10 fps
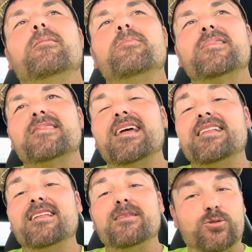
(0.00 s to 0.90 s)

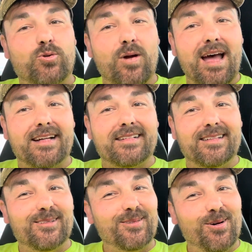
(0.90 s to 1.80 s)
saying that the track
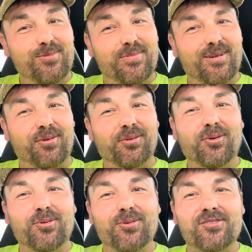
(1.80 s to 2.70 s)
is open. Our
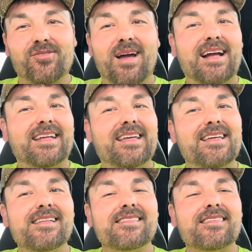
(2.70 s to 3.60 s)
local track
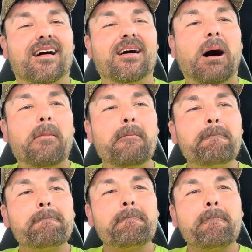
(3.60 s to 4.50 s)
is
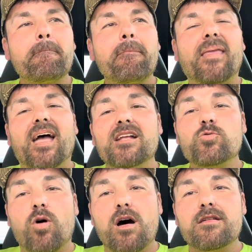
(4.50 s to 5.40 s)

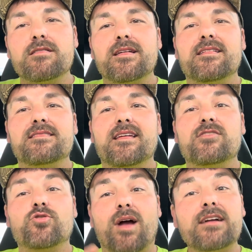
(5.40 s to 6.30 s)
Edgewater. It is a
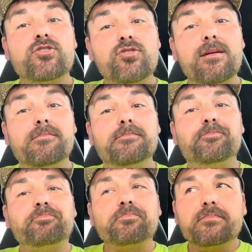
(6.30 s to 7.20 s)
drag strip,
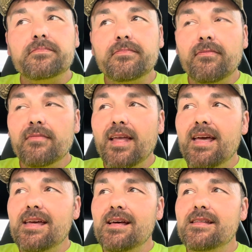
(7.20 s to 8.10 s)

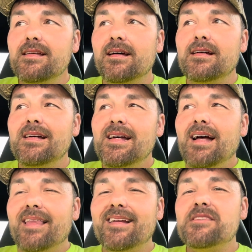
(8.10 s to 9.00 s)
and I
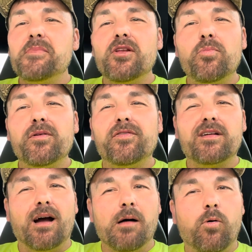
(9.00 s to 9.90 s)
think it's been open for a
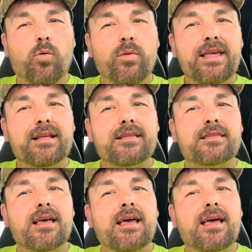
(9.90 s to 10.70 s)
couple weeks,